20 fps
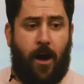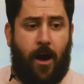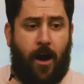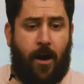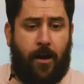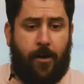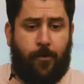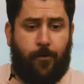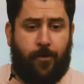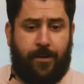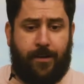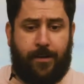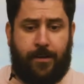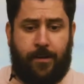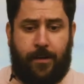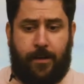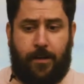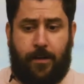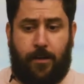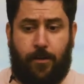I would
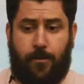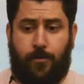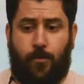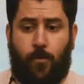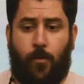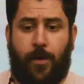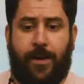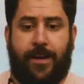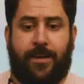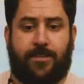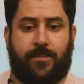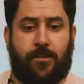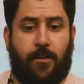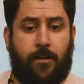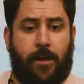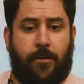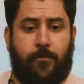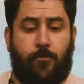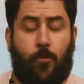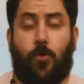witness a
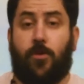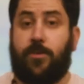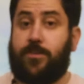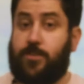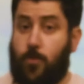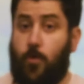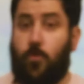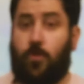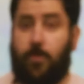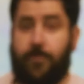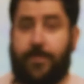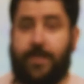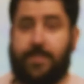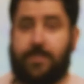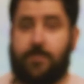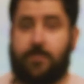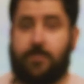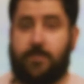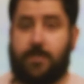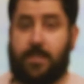lot of more historical
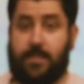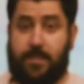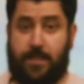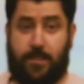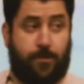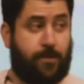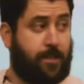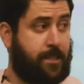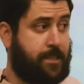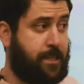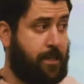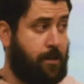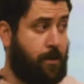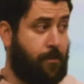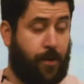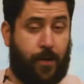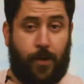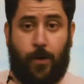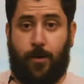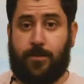events because as soon as I see it on
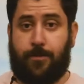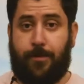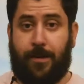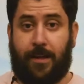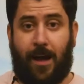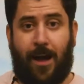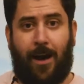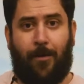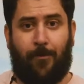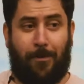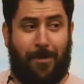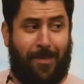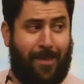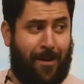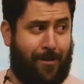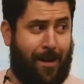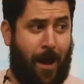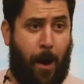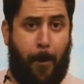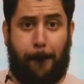the news, I'd be like, oh, I'm gonna be
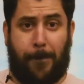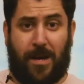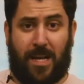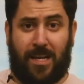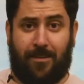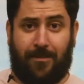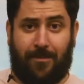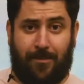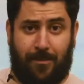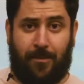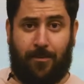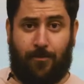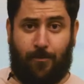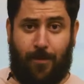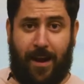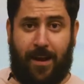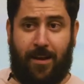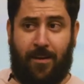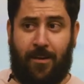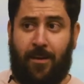there now.
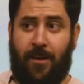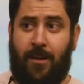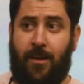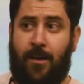Right?